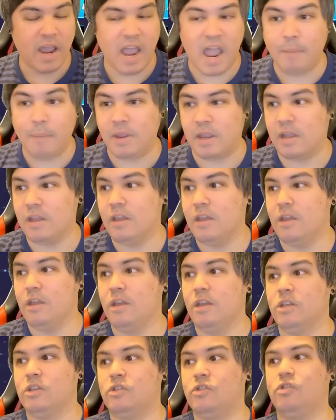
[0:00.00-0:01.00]
happy
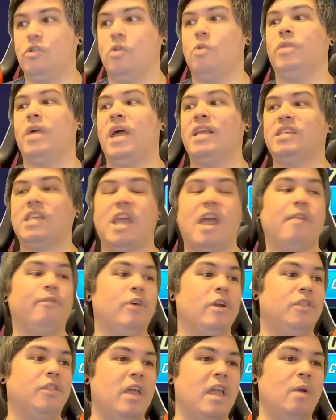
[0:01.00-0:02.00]
so that's
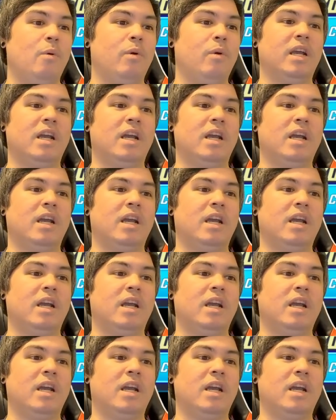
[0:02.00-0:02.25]
everything when